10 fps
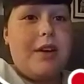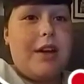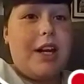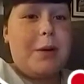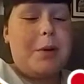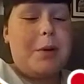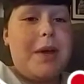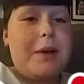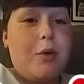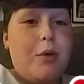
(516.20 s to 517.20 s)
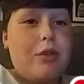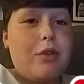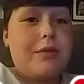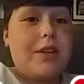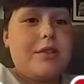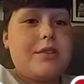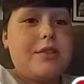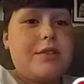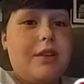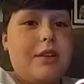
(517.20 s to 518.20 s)
and I will make more of these
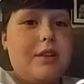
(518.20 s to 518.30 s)
in the